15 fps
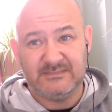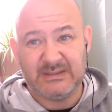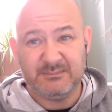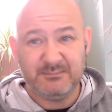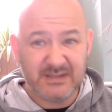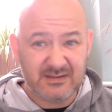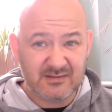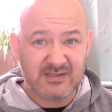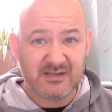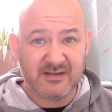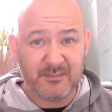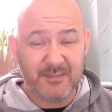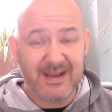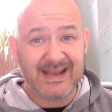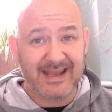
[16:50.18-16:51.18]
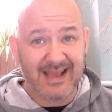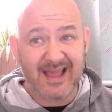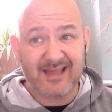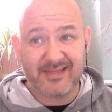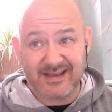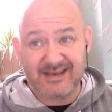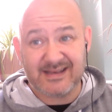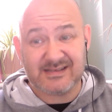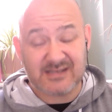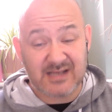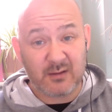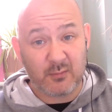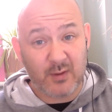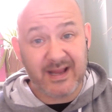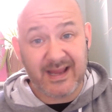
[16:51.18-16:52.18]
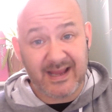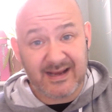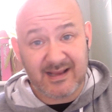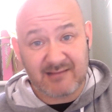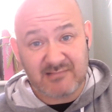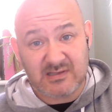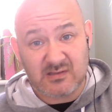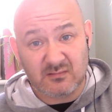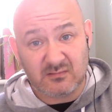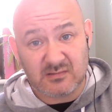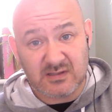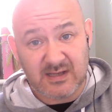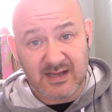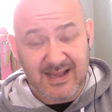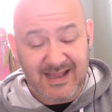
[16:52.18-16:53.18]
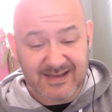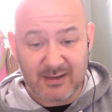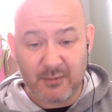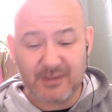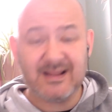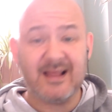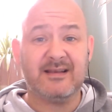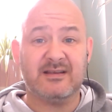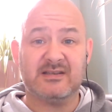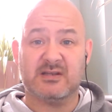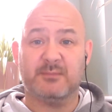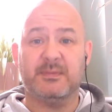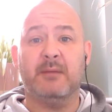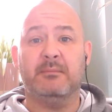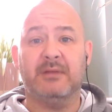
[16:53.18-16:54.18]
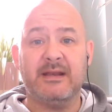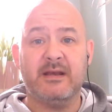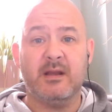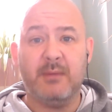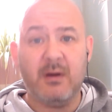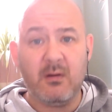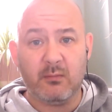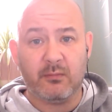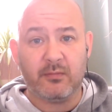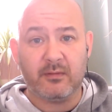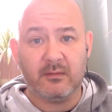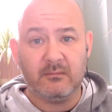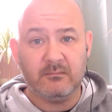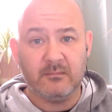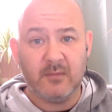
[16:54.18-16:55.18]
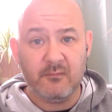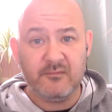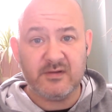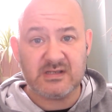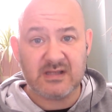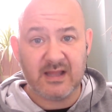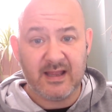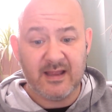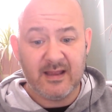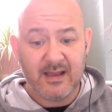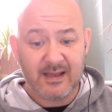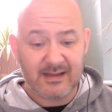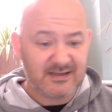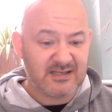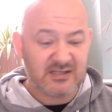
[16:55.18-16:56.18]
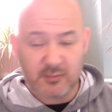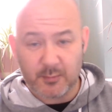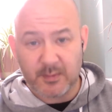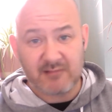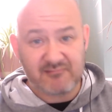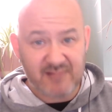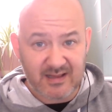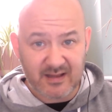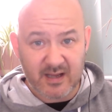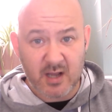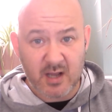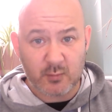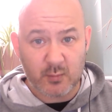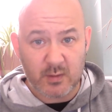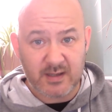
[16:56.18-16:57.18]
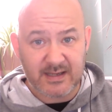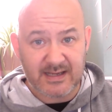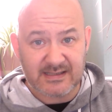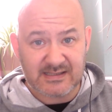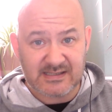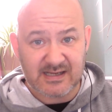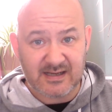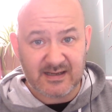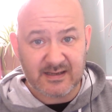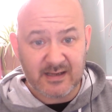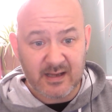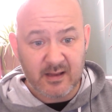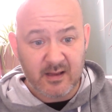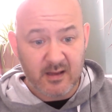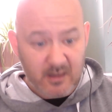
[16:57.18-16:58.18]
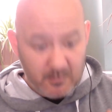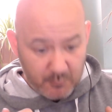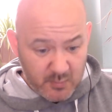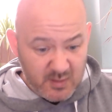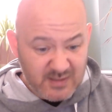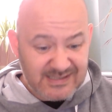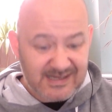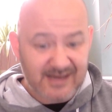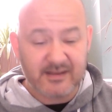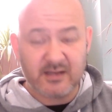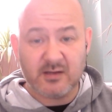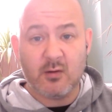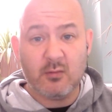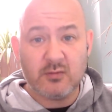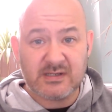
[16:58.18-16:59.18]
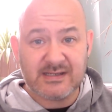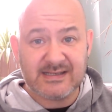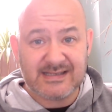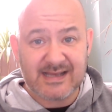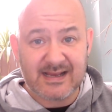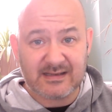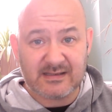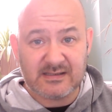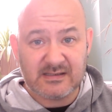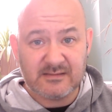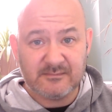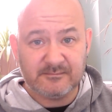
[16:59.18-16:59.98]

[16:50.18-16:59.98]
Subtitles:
Because at the minute, I think that's our way of getting our results. Now, I'd like us to be a blend of both, obviously. I'd like us to be a really hard working side, but a side that goes and attacks.